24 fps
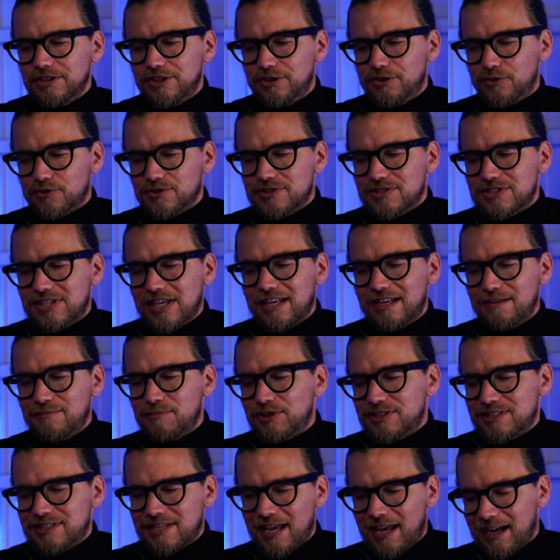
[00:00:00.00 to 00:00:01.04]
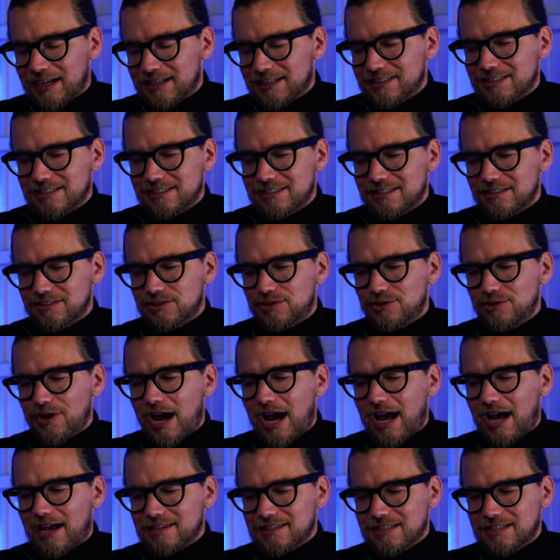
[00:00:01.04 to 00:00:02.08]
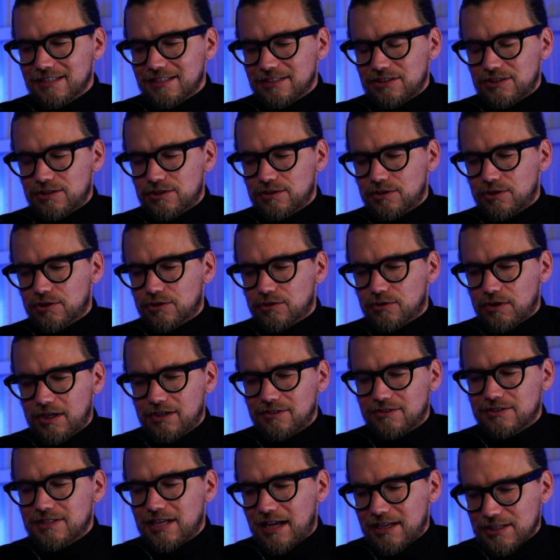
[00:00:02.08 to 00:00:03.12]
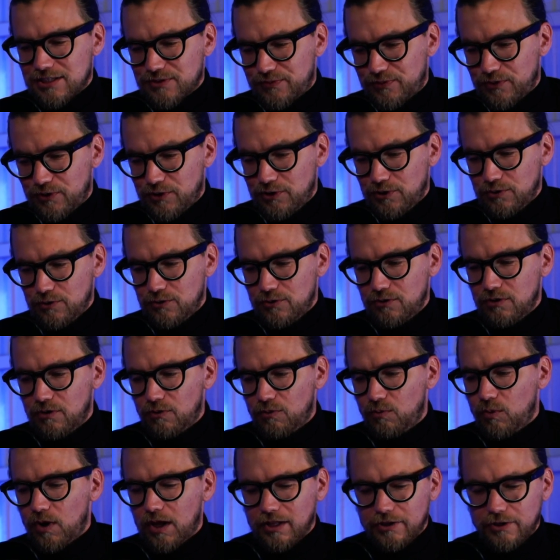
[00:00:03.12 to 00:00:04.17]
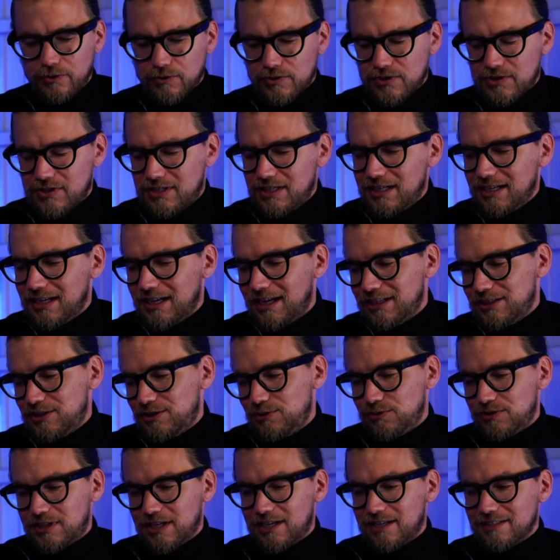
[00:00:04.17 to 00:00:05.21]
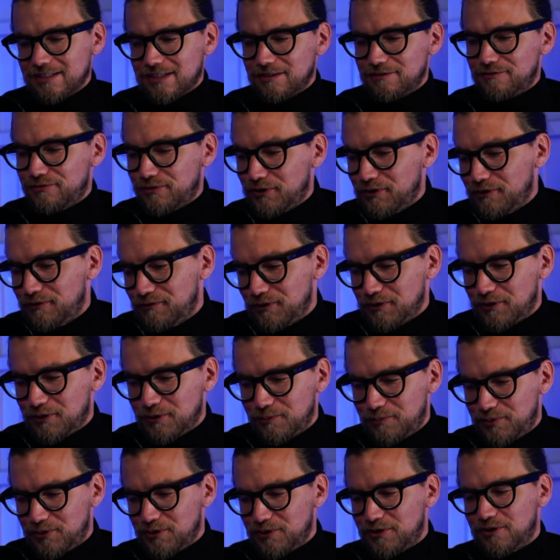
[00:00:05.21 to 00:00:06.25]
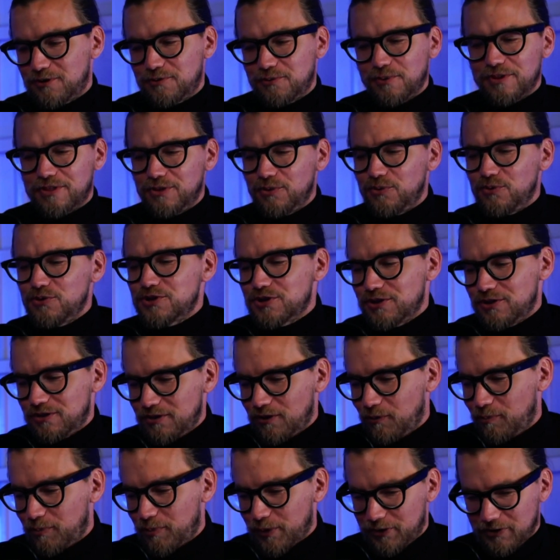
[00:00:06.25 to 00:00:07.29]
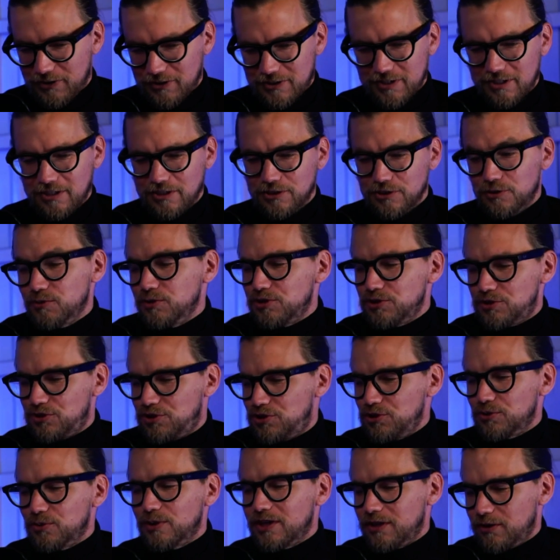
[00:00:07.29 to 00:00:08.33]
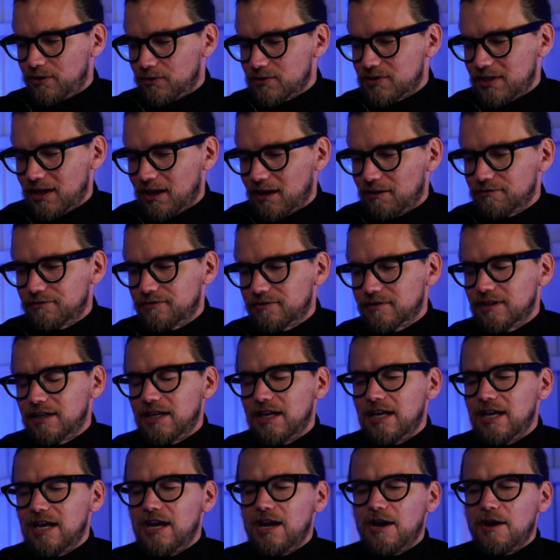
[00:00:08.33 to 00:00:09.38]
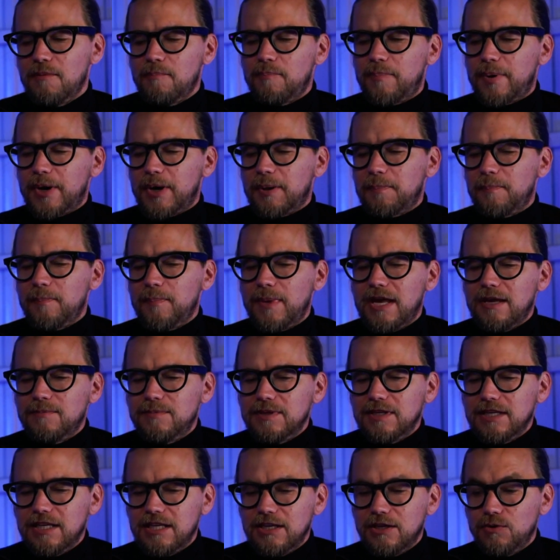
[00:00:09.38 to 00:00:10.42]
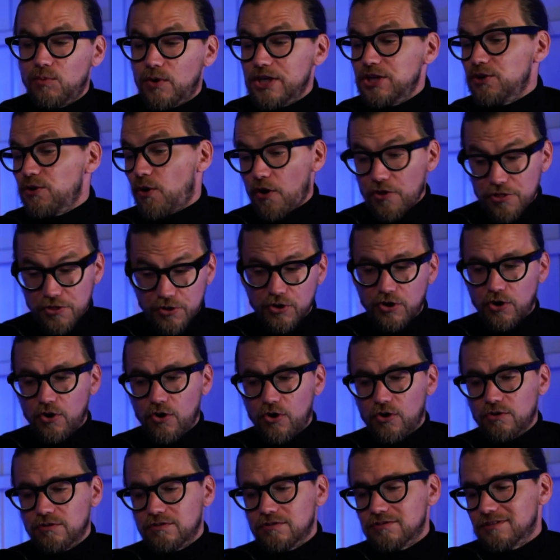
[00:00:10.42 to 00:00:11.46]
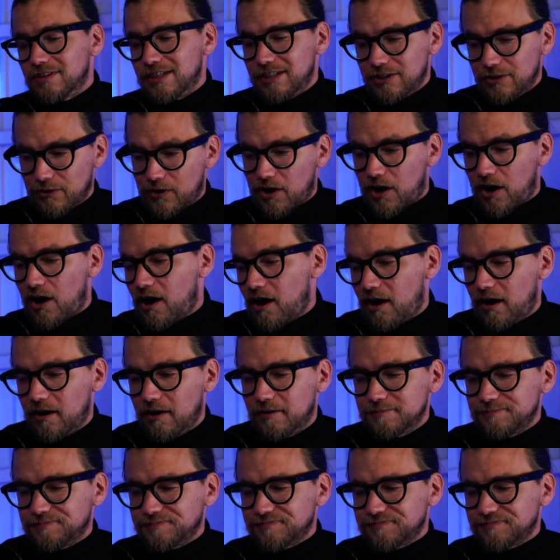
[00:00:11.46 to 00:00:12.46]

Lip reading: send him a text to ask it to create a task for you while you're sitting at your desk in front of your computer with Notion opened. You would do it yourself. But maybe when you're on the go in your car